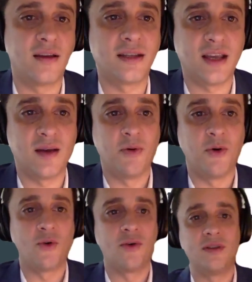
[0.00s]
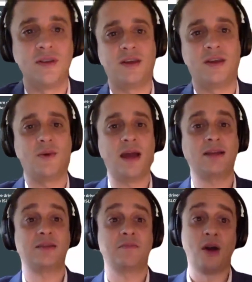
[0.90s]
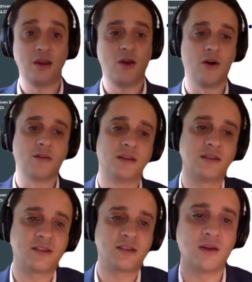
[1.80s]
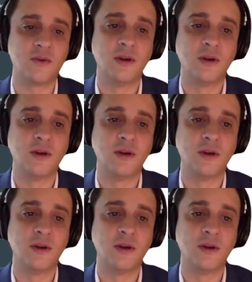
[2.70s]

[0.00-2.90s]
Singapore, and the US might not. And so